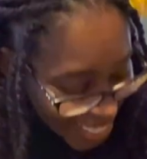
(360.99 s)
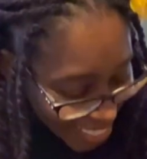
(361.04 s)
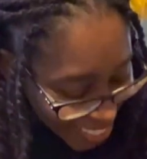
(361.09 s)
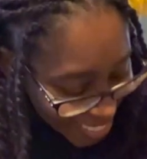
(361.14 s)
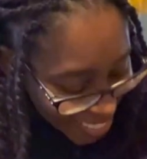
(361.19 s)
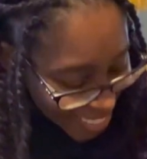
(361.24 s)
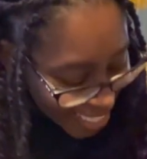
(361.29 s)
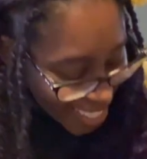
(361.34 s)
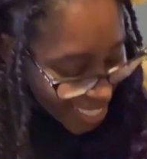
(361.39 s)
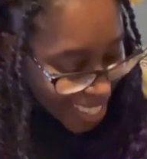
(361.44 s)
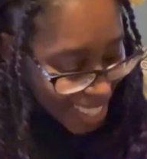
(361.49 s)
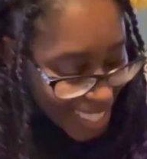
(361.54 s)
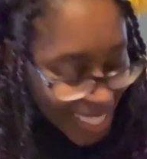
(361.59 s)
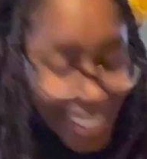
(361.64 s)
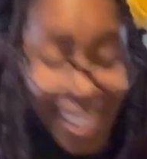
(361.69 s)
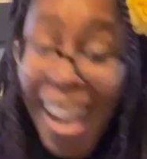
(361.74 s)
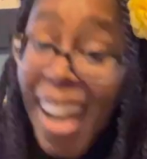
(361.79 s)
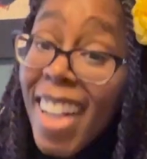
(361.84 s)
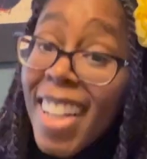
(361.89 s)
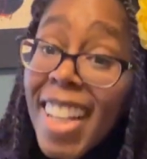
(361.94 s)
so,
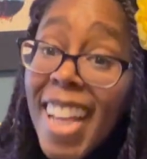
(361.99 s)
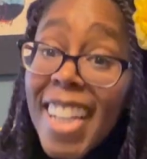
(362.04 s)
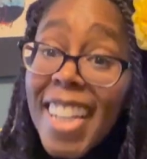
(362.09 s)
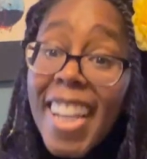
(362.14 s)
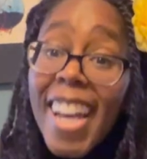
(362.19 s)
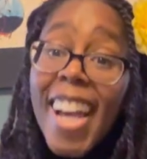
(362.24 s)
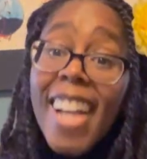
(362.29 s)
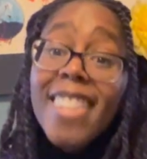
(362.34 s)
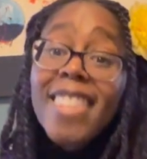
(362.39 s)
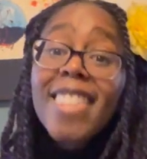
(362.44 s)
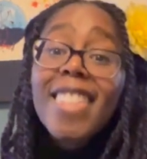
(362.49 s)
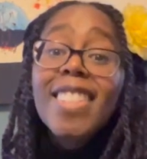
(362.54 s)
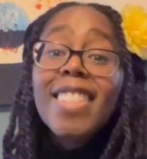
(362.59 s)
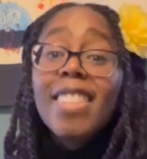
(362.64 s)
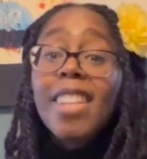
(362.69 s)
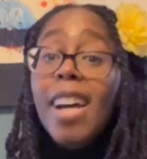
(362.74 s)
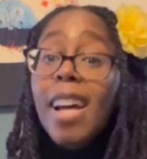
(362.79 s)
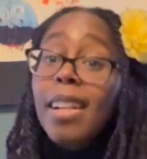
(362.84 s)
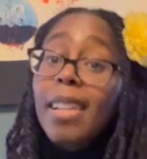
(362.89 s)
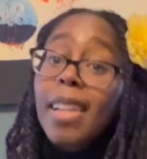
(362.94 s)
you gotta like cats because you gotta